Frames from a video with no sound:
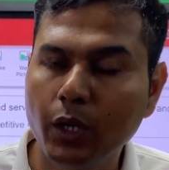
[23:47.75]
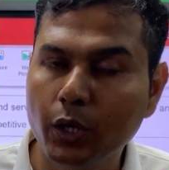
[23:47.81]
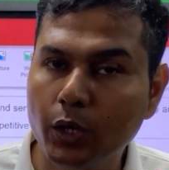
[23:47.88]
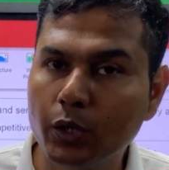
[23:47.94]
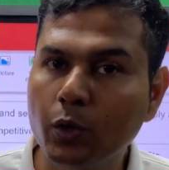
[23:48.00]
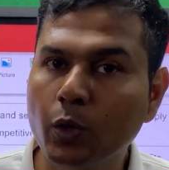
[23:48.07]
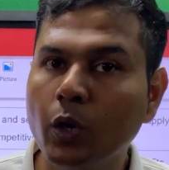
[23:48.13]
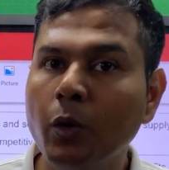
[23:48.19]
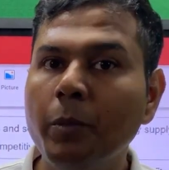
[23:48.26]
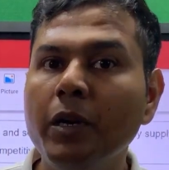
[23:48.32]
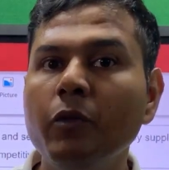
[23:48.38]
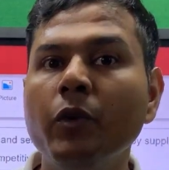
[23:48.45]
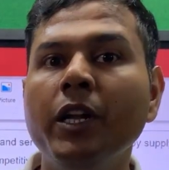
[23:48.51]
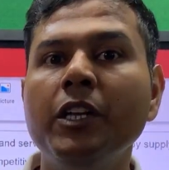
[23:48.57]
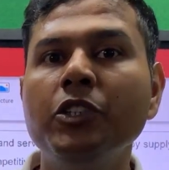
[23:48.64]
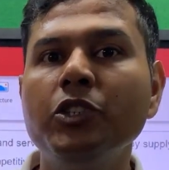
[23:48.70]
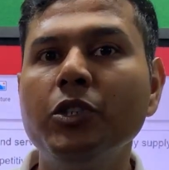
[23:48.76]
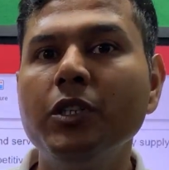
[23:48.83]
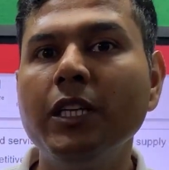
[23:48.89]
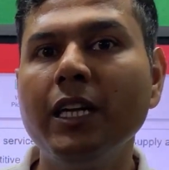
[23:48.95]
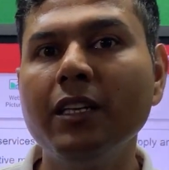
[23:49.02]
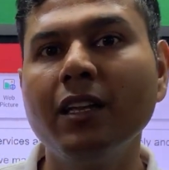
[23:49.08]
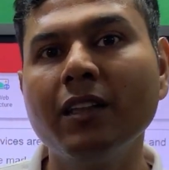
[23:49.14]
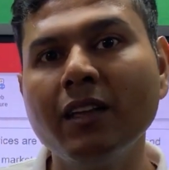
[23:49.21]
So government would ensure
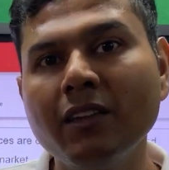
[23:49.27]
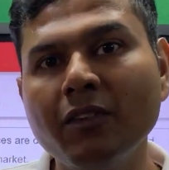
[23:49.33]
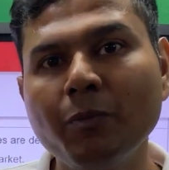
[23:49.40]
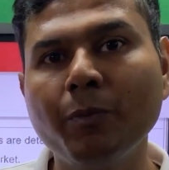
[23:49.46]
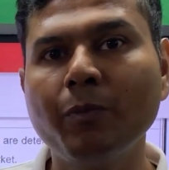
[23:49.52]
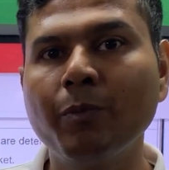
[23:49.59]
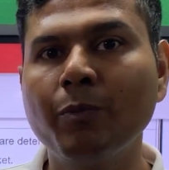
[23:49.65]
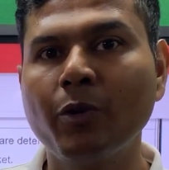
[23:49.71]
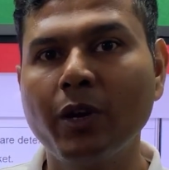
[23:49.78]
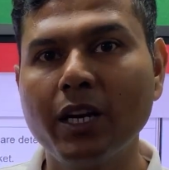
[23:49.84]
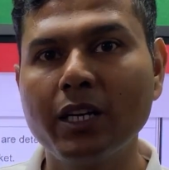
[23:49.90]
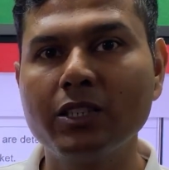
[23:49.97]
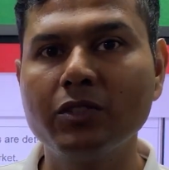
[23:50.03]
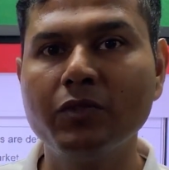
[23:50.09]
that these products